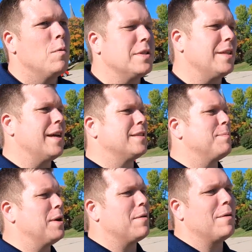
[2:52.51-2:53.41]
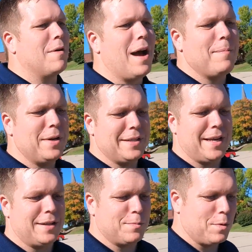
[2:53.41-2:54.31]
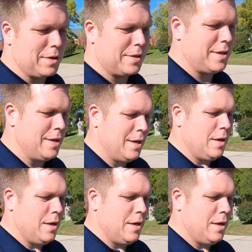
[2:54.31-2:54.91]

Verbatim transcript: What's it like to be around Rob when he's at his worst?